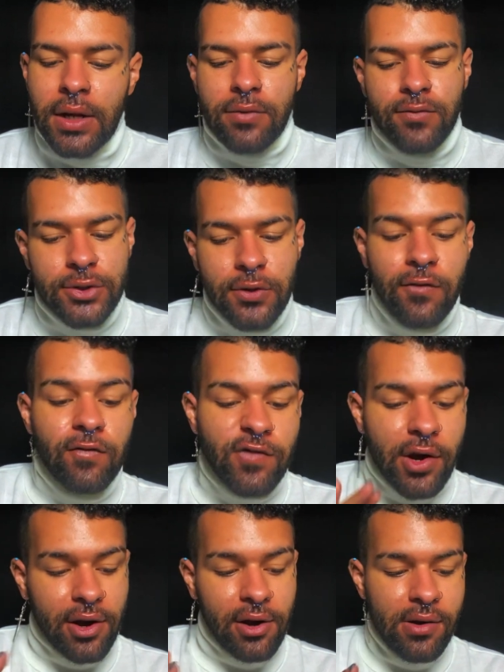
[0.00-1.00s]
So
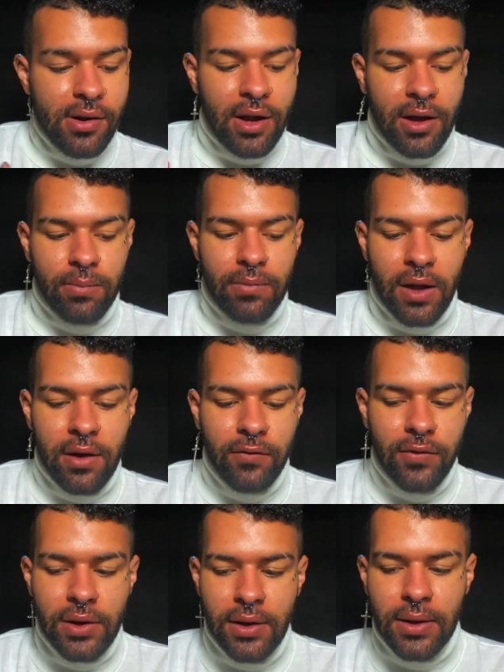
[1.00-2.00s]
far, I'm not
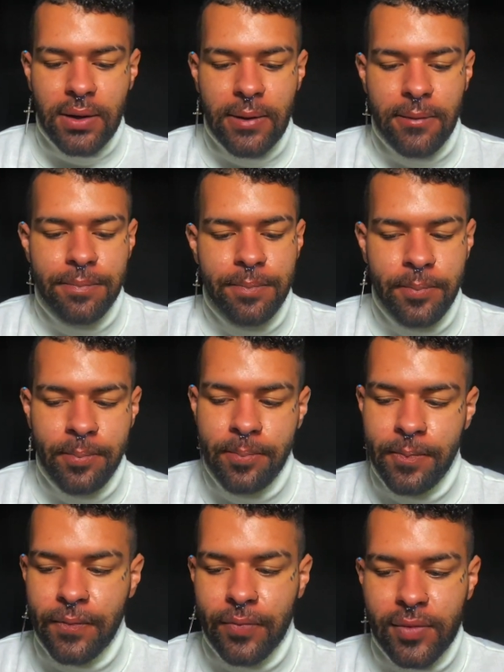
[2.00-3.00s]
really
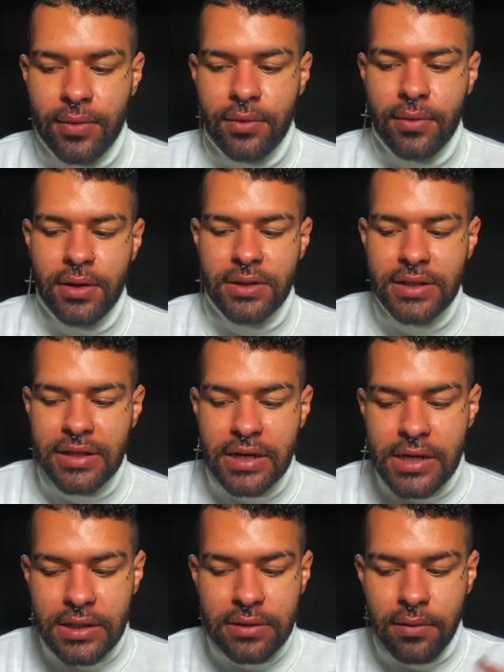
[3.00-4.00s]

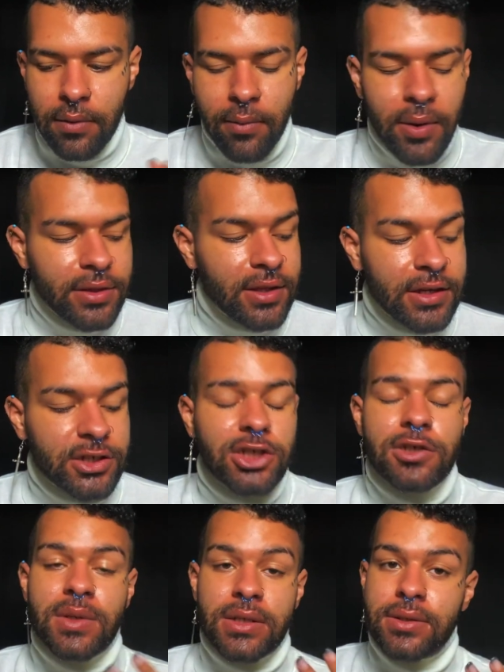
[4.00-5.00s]
getting what the
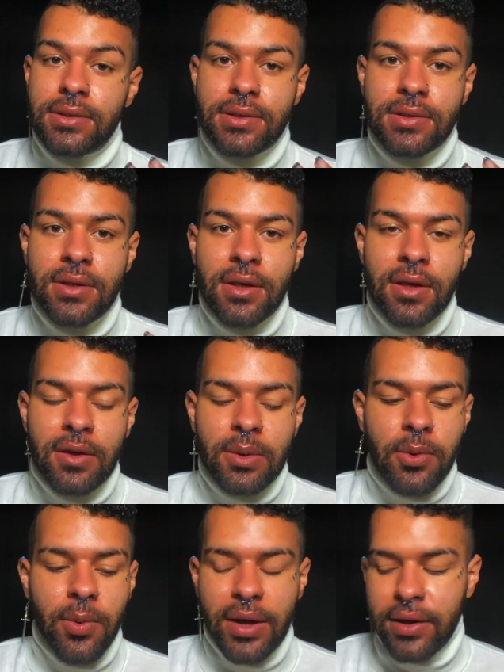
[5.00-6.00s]
issue is
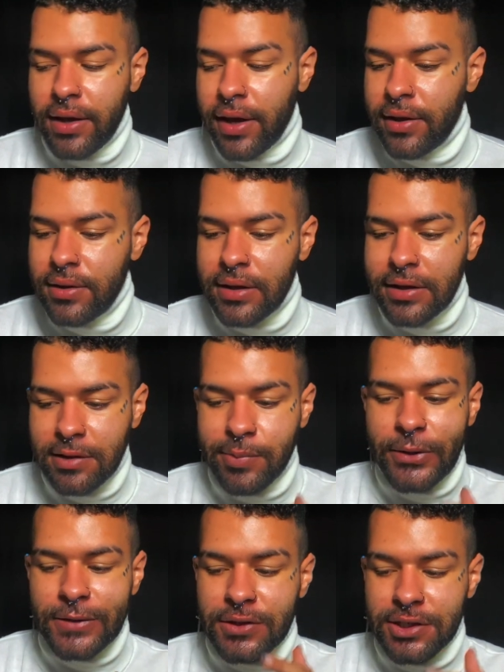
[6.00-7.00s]
quite yet, like the
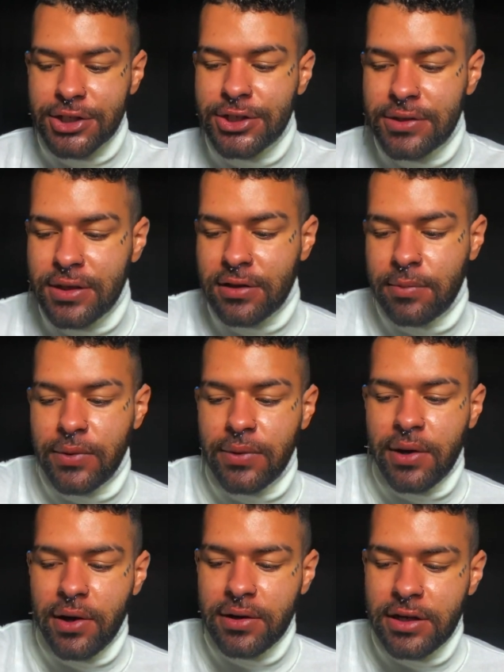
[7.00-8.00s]
personal issue that the moon
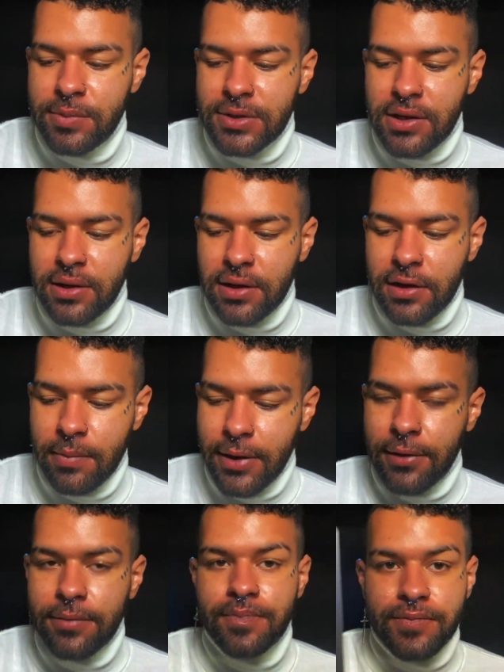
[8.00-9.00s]
card keeps talking
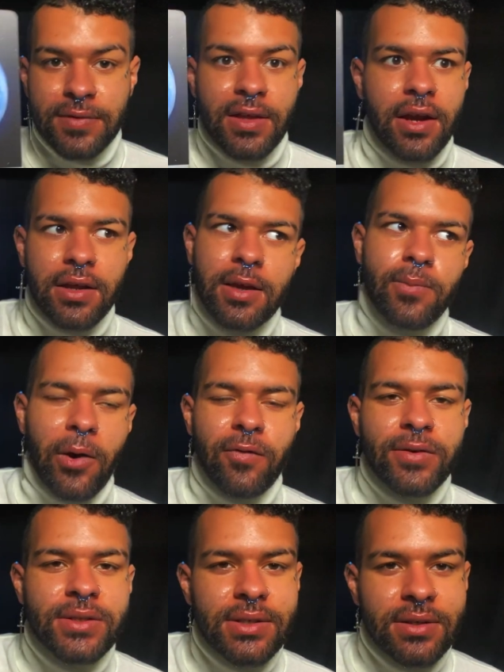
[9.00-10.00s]
about, that I keep
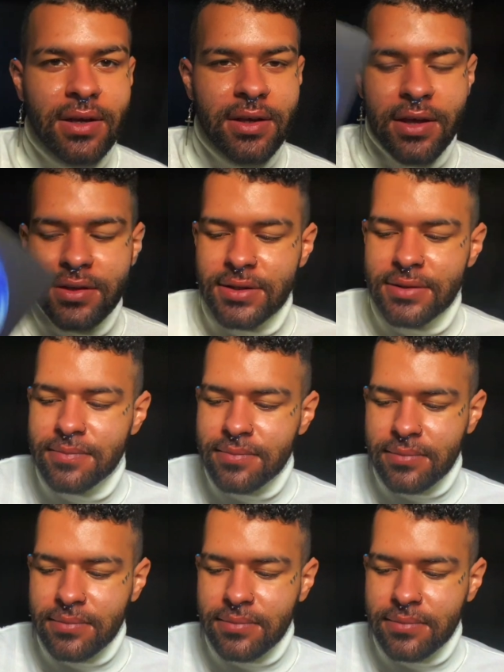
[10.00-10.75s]
referencing, I guess